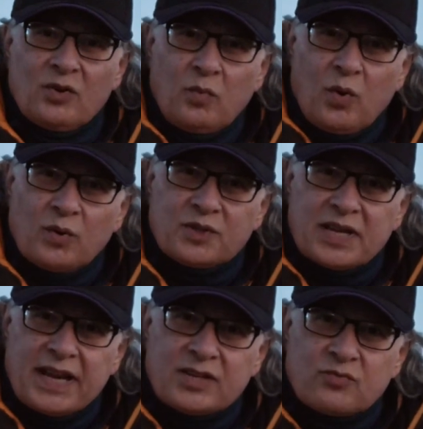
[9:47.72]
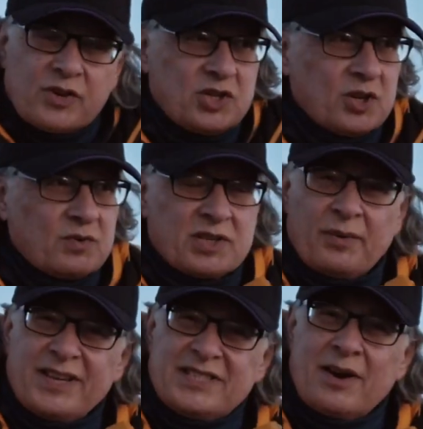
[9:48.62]
and the water is reduced,
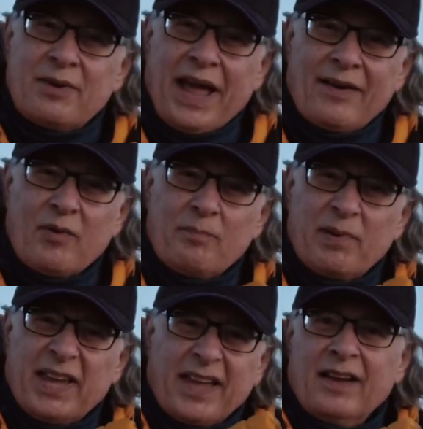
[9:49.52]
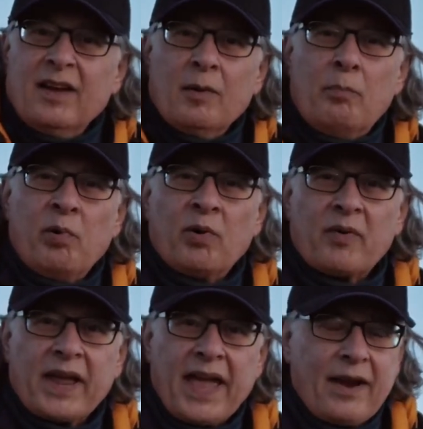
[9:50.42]
so I don't have a big
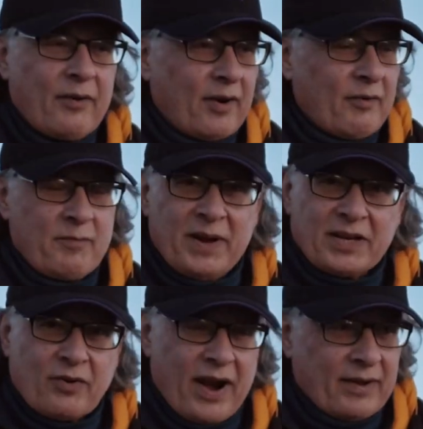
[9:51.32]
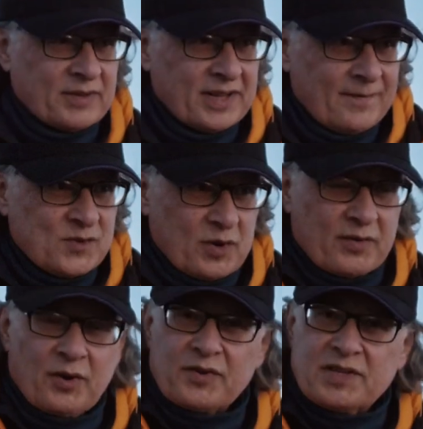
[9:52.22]
boring area of midground. So
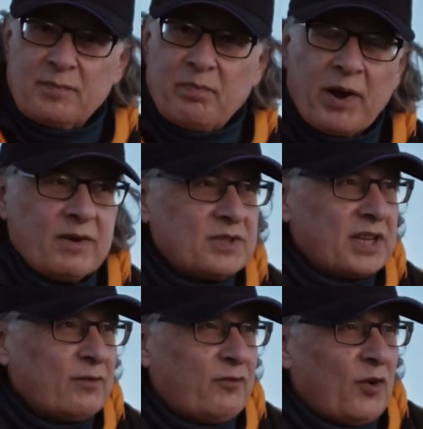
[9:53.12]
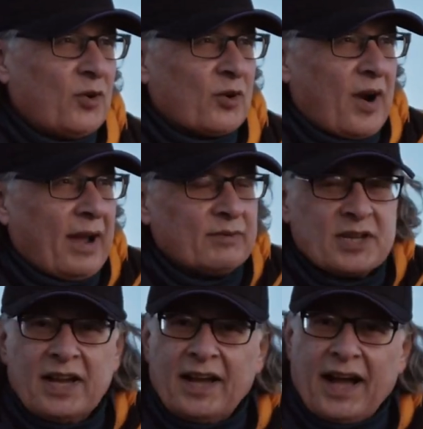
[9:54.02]
I've got this imposing
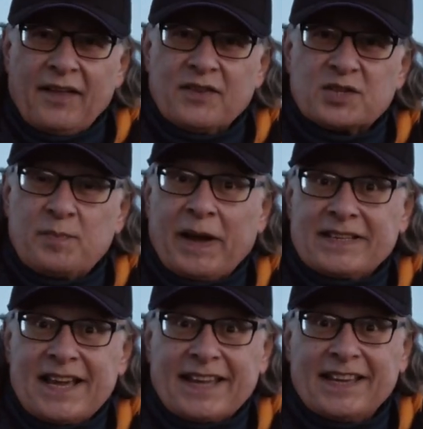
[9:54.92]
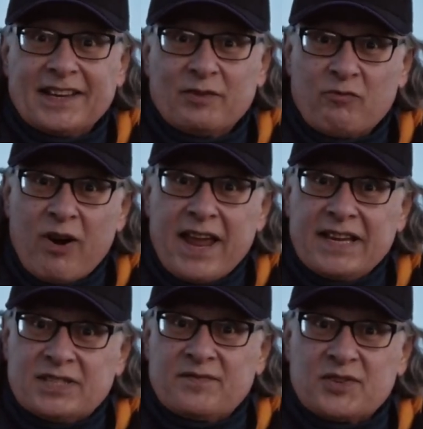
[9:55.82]
foreground and the spectacular
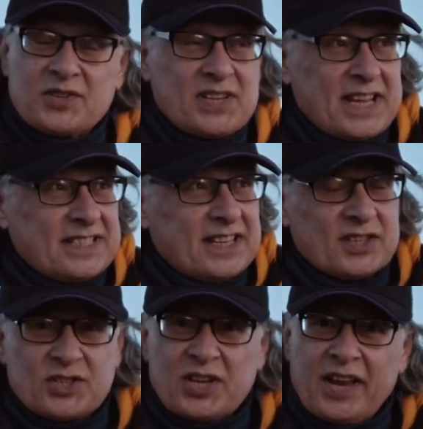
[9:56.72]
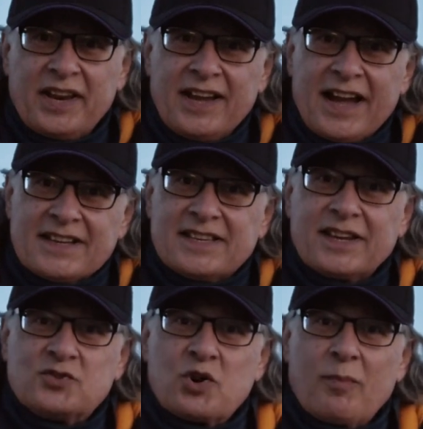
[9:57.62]
rays of the setting sun as
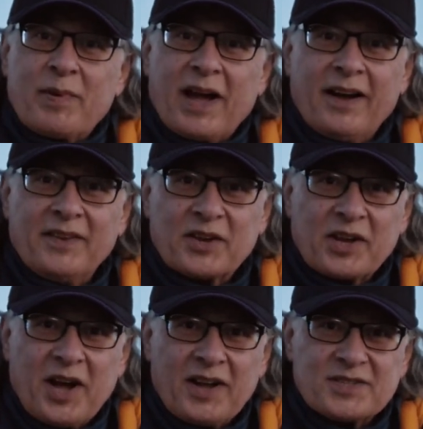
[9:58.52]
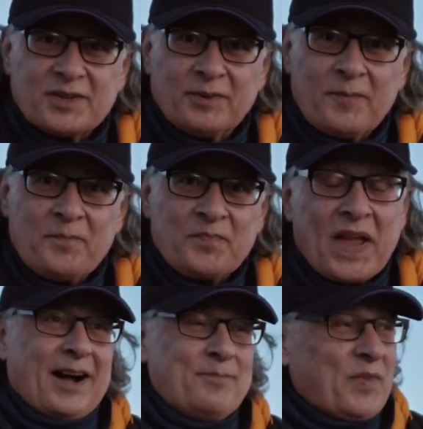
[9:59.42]
they drop behind the castle.
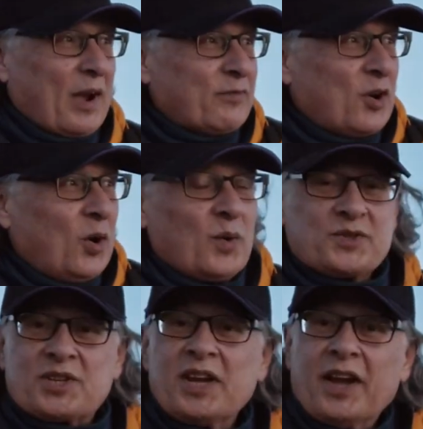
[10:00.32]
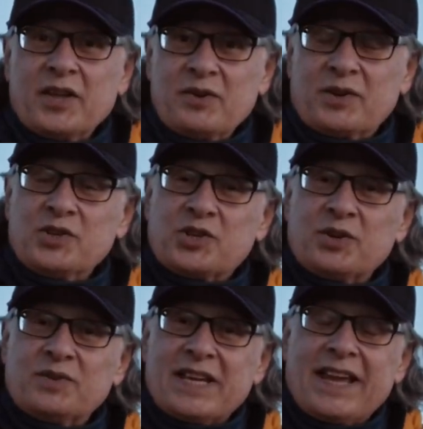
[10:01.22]
Of course, you can shoot